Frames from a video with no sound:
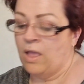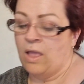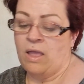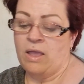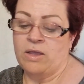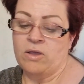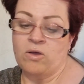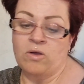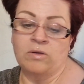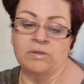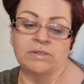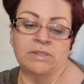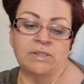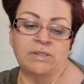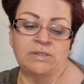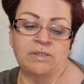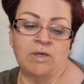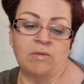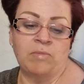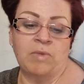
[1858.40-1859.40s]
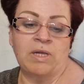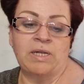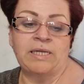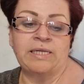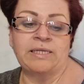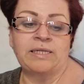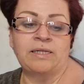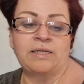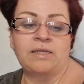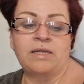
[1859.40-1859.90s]
I got some
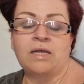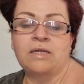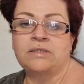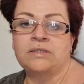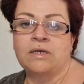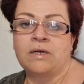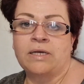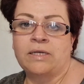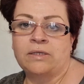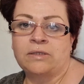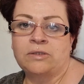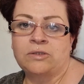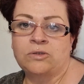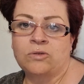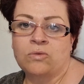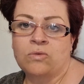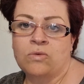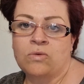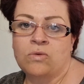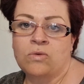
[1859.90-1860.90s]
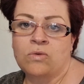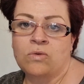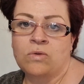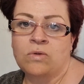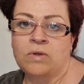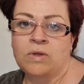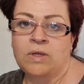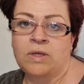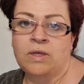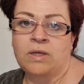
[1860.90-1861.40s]
little dinosaur
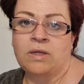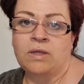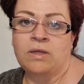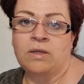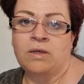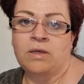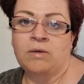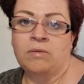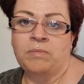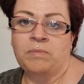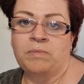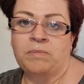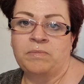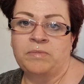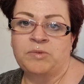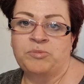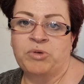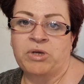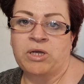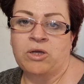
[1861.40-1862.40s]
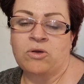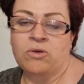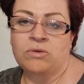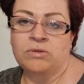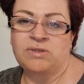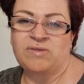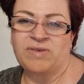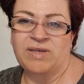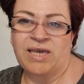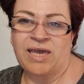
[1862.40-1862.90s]

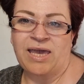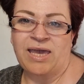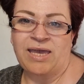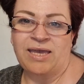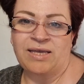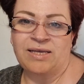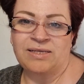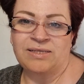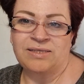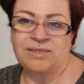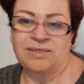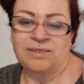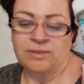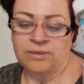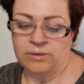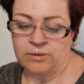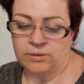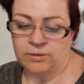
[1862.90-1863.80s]
sprinkles for cakes.